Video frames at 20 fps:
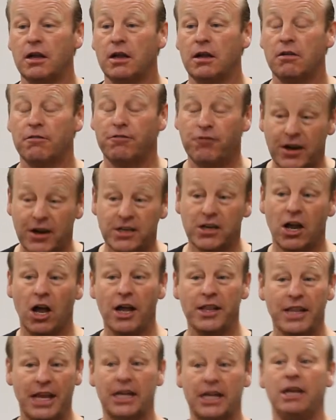Fred and I
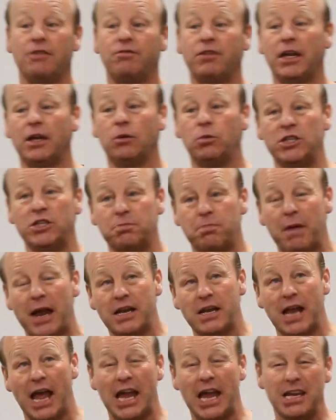that evening, we
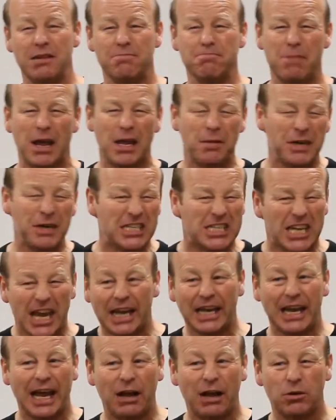spent 8, maybe 10
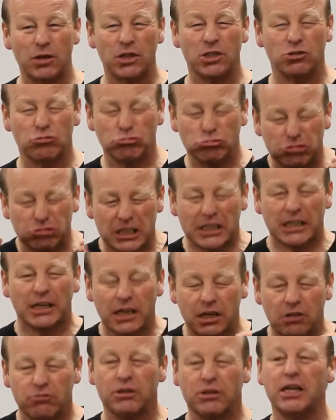hours
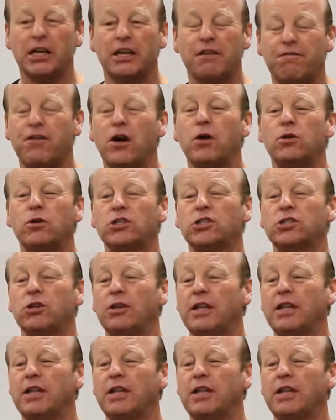really focused on